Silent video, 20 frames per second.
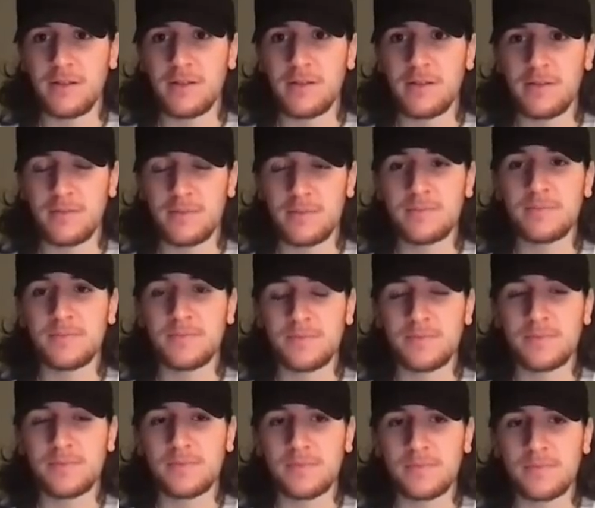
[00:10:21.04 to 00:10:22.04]

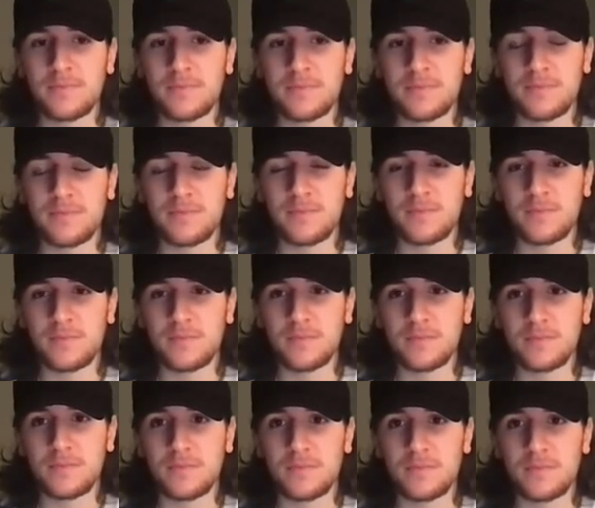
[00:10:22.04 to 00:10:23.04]

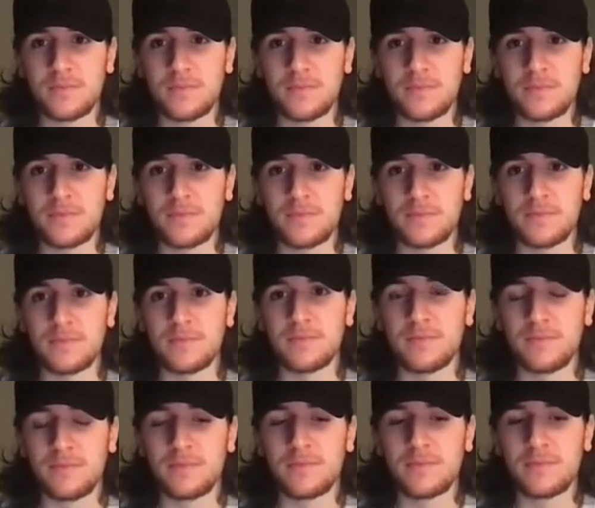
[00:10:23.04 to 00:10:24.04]

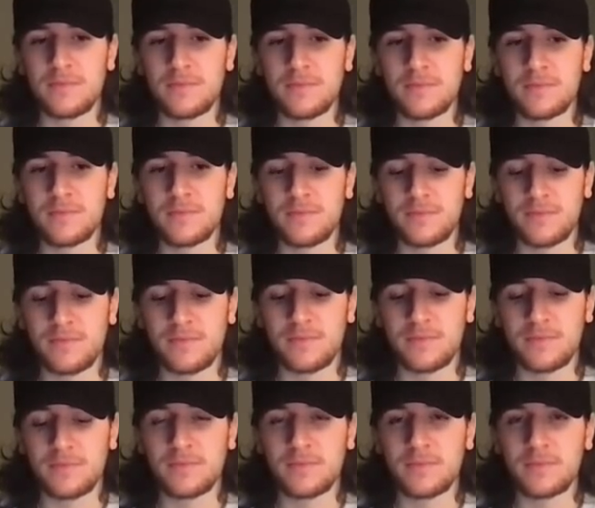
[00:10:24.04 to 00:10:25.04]

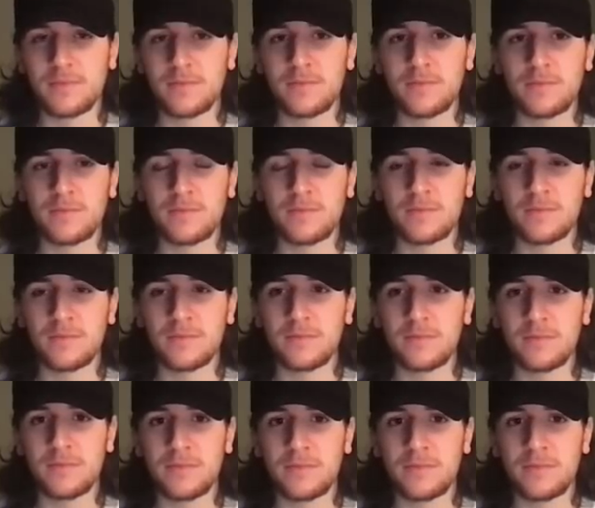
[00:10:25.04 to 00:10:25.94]
No words are spoken by the person on screen.